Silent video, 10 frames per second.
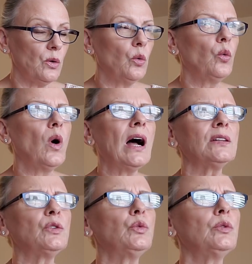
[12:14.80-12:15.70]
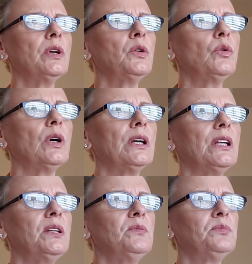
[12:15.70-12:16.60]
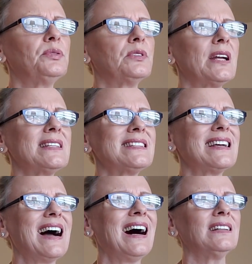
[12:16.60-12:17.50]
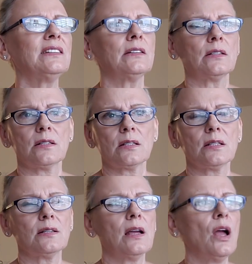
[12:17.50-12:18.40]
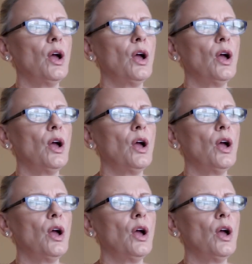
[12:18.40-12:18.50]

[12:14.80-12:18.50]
What will impress others